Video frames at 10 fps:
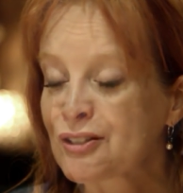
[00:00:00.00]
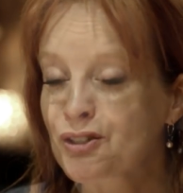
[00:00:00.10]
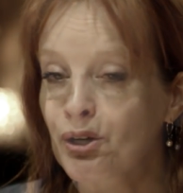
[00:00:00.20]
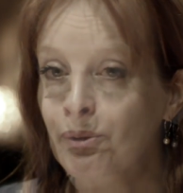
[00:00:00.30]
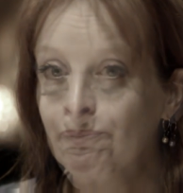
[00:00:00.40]

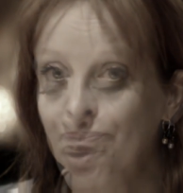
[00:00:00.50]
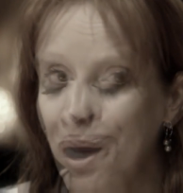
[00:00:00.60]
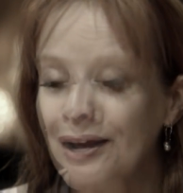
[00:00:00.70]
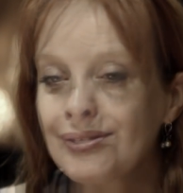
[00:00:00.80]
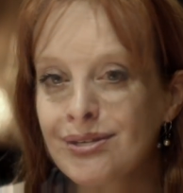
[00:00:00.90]
The
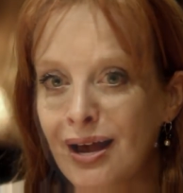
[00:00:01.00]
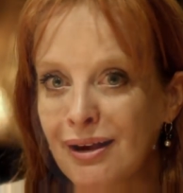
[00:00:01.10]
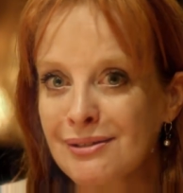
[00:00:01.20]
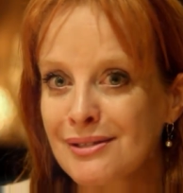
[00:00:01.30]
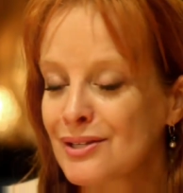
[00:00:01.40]

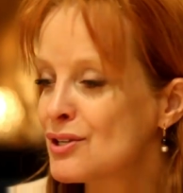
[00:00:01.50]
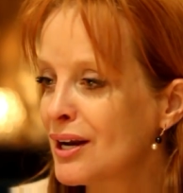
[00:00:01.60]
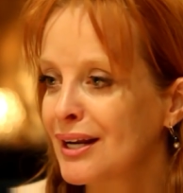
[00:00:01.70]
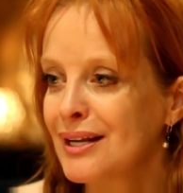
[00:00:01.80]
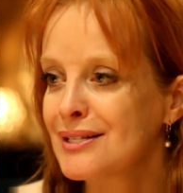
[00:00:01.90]
process is
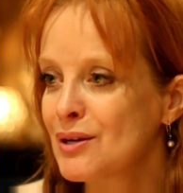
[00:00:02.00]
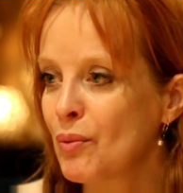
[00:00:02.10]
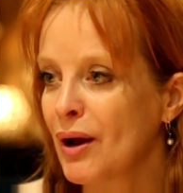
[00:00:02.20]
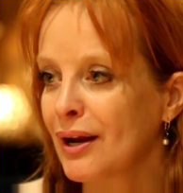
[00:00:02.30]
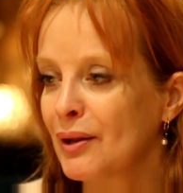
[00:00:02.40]
not an easy
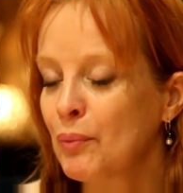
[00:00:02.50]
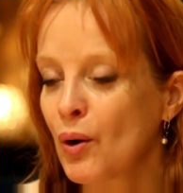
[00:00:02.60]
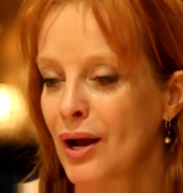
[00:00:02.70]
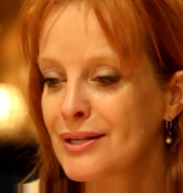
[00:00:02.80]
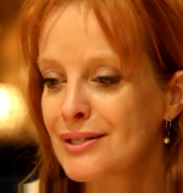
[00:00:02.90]
one. The
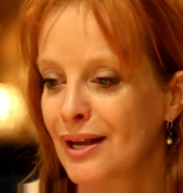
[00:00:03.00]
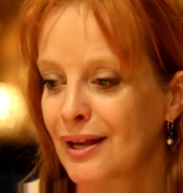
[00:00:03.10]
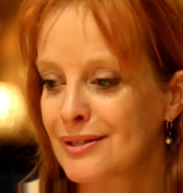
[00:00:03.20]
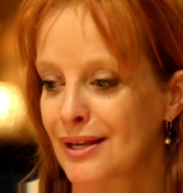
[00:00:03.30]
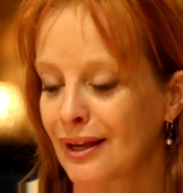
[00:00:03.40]

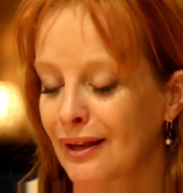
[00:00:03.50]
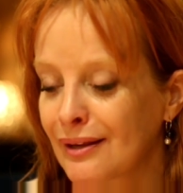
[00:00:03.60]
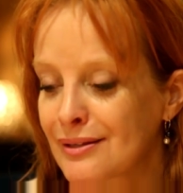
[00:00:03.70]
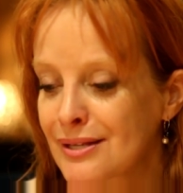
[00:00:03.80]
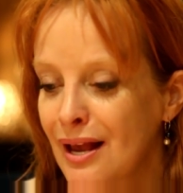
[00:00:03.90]
process
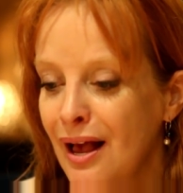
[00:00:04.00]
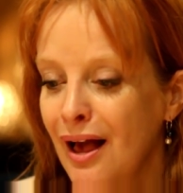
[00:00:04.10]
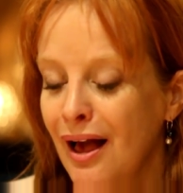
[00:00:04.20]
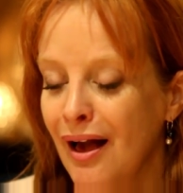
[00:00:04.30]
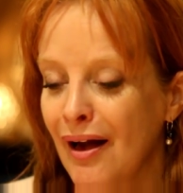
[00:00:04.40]
is
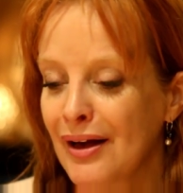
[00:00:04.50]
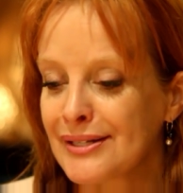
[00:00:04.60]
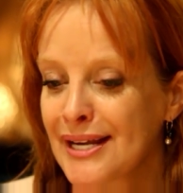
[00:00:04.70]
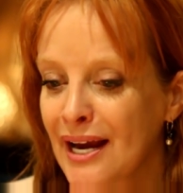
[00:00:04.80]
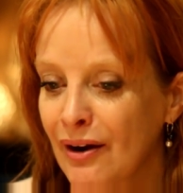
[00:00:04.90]
a
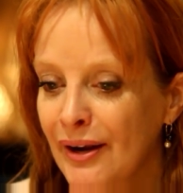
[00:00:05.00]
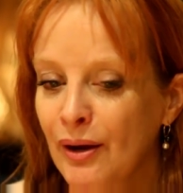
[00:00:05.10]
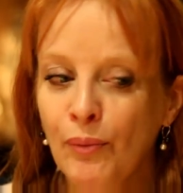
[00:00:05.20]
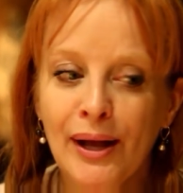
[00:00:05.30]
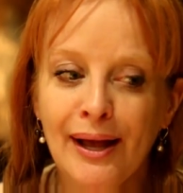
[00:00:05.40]
tearing
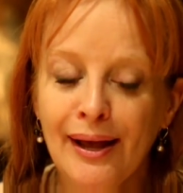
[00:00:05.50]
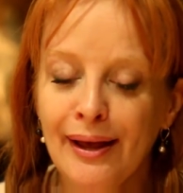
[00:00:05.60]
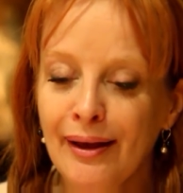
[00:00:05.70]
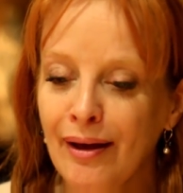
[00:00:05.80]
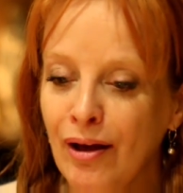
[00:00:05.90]

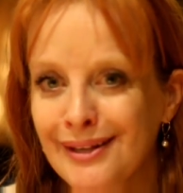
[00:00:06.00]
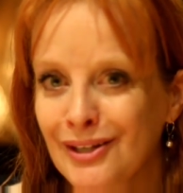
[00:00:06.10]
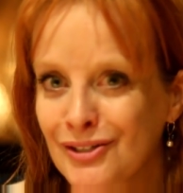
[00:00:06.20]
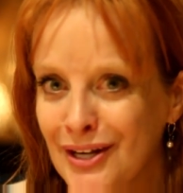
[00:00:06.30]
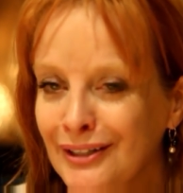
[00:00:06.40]
away of
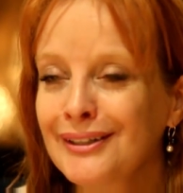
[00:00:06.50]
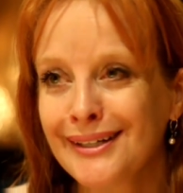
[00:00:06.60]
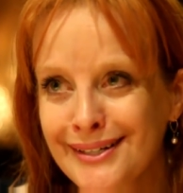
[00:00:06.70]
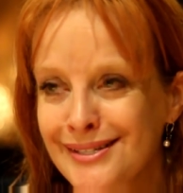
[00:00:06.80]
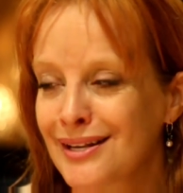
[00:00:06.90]
your childhood
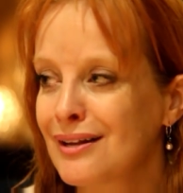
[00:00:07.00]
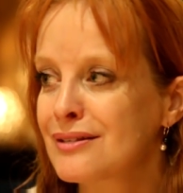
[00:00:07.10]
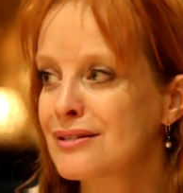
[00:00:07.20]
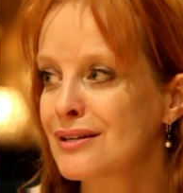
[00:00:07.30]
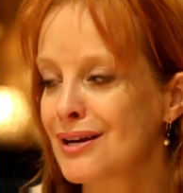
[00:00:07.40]

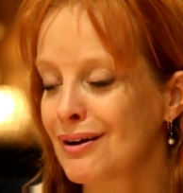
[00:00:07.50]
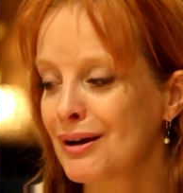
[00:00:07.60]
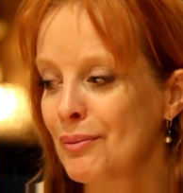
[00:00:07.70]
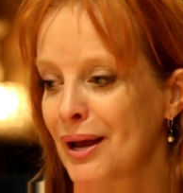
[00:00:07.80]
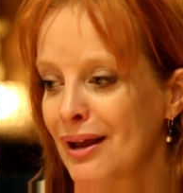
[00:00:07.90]
innocence, a
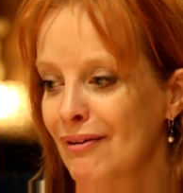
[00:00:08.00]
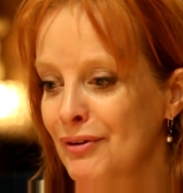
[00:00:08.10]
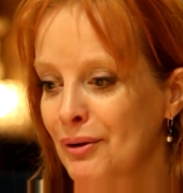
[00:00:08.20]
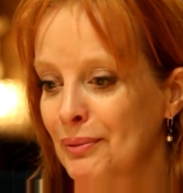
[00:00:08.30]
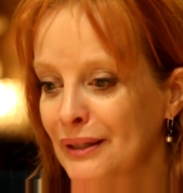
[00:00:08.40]
tearing away of
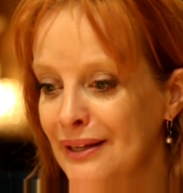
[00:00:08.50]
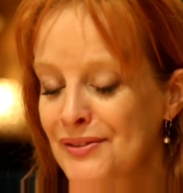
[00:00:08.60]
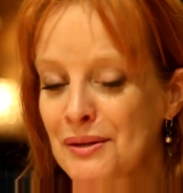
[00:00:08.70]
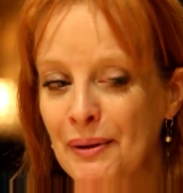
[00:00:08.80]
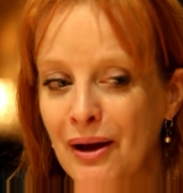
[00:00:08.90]
your
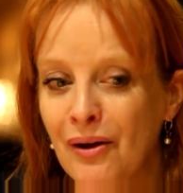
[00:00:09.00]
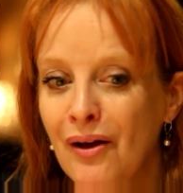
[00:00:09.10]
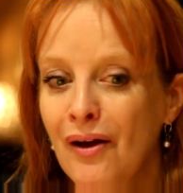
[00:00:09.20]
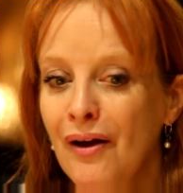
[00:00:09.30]
beliefs about